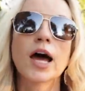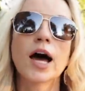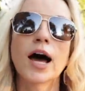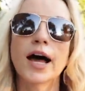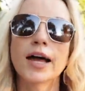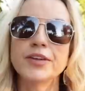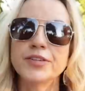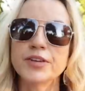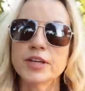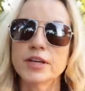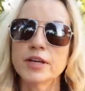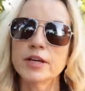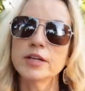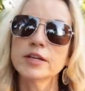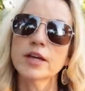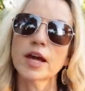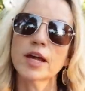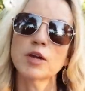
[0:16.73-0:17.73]
I
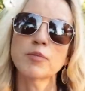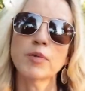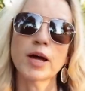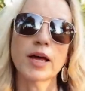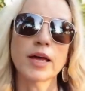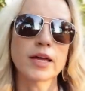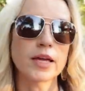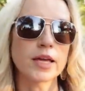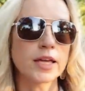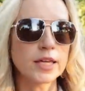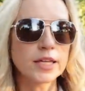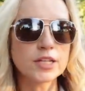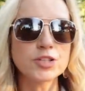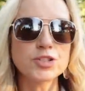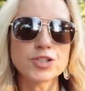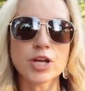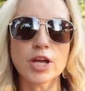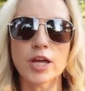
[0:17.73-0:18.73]
did kind of my
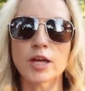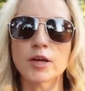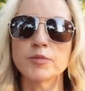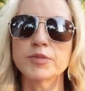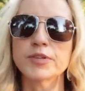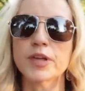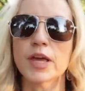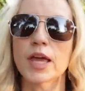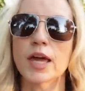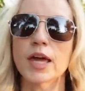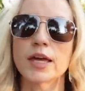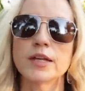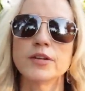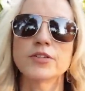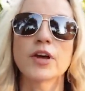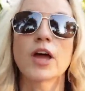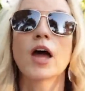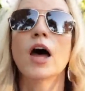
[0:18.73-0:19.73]
hidden gems
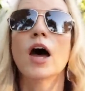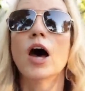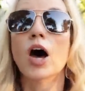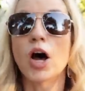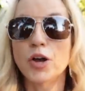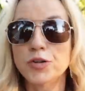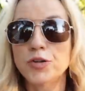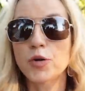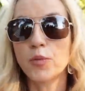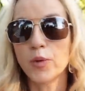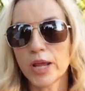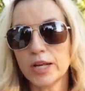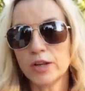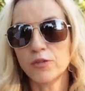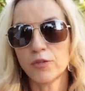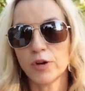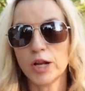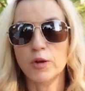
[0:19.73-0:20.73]
and
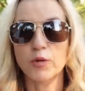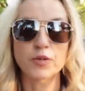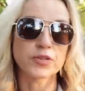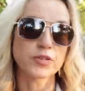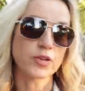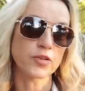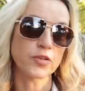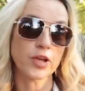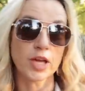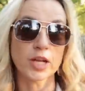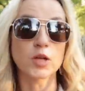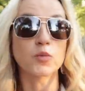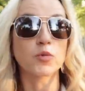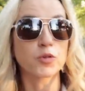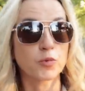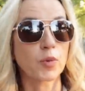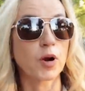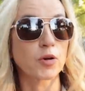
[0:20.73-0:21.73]
underrated fragrances, and it
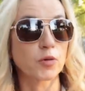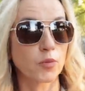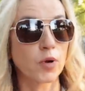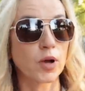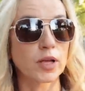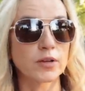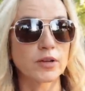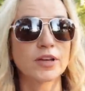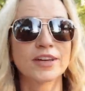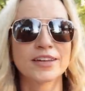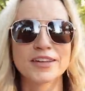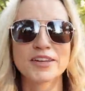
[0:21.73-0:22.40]
was part one.